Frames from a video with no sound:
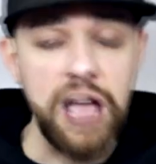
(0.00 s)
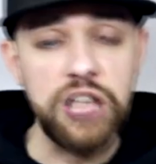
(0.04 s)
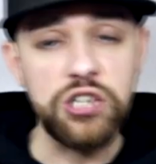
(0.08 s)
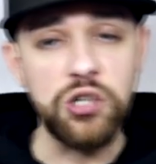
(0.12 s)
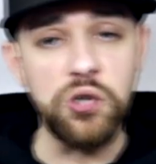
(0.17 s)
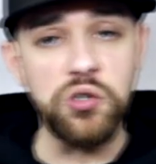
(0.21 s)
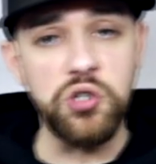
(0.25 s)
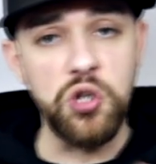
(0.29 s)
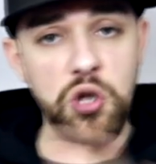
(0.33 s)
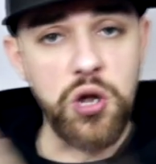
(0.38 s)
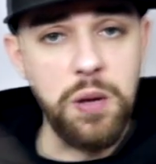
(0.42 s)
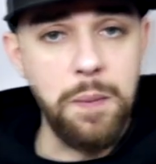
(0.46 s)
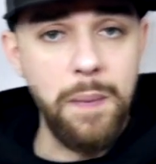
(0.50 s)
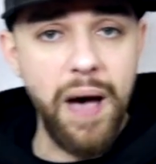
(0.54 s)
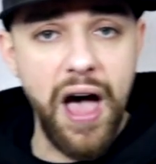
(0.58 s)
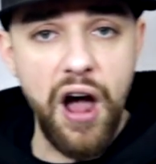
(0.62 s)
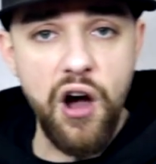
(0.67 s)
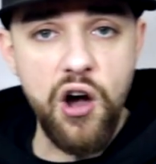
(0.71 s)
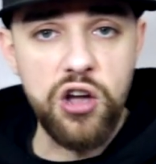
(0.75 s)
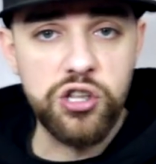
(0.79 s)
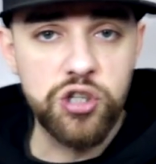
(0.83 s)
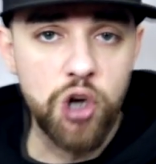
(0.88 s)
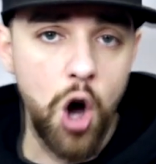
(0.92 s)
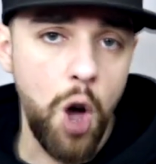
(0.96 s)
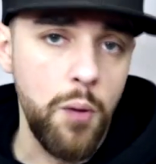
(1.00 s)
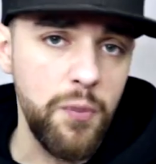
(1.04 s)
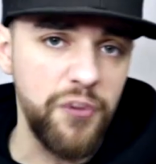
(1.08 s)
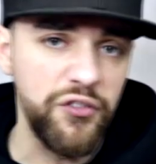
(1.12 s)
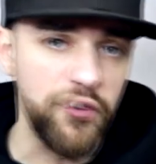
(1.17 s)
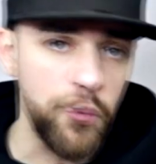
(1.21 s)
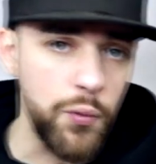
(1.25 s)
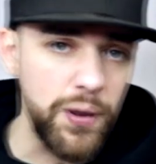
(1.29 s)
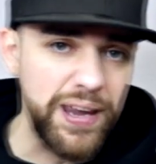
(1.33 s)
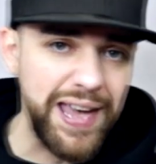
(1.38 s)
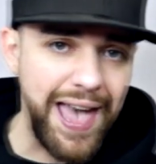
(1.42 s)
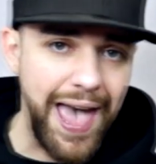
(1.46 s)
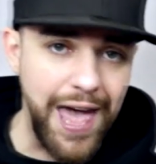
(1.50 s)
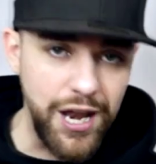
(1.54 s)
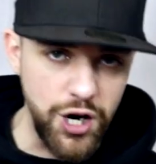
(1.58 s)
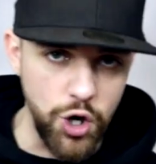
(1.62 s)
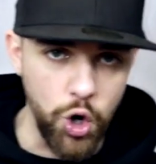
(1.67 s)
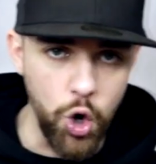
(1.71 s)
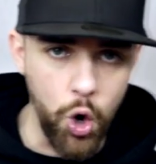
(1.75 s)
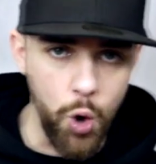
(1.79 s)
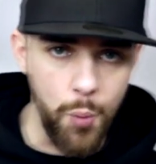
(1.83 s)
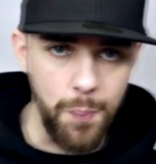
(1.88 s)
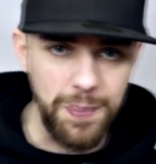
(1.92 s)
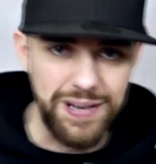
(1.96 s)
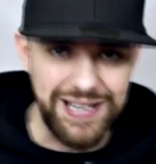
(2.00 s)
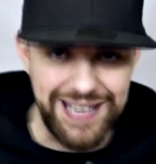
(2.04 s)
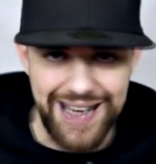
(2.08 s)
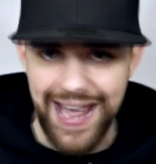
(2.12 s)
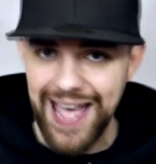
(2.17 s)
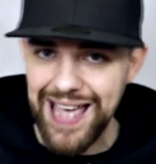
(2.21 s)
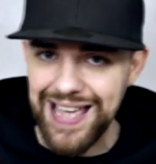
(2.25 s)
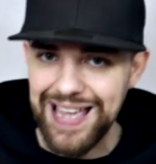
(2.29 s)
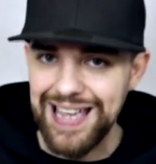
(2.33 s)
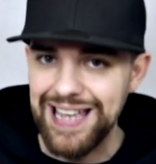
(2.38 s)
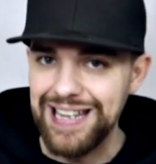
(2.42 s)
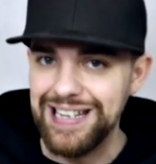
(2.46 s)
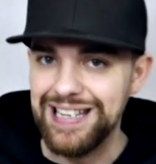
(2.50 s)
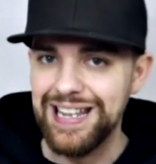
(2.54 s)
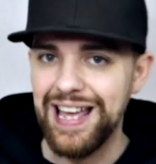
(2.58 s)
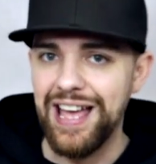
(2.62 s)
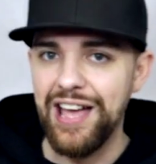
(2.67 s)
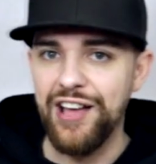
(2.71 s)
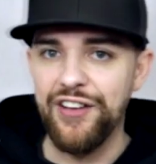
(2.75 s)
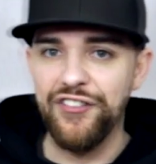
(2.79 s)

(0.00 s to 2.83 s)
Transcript: so it's only a matter of time before we get an updated